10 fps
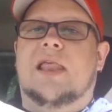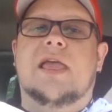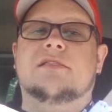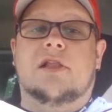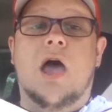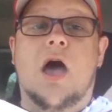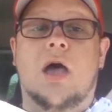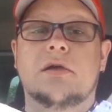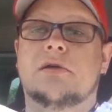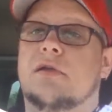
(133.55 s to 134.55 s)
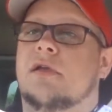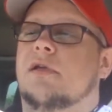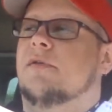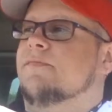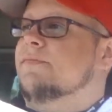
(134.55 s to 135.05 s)
laying the law.
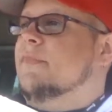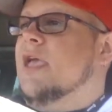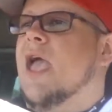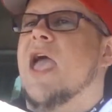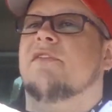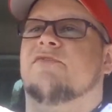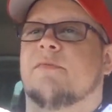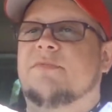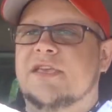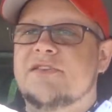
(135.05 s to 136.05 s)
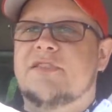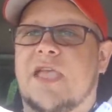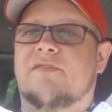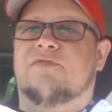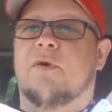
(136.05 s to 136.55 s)
And from this
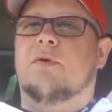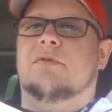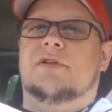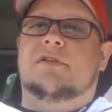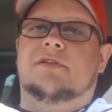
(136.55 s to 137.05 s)
day forward,